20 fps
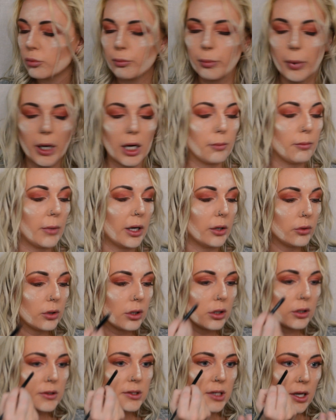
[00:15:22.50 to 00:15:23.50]
Bare
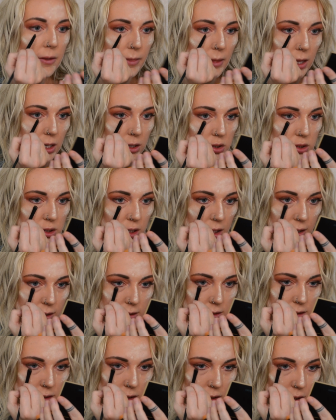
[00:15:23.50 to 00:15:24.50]
Minerals and then
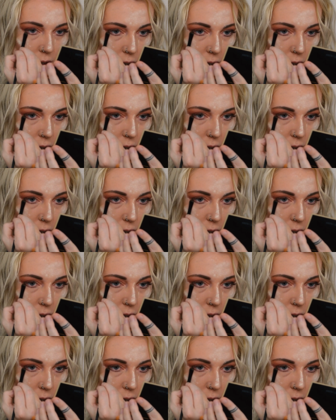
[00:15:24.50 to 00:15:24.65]
just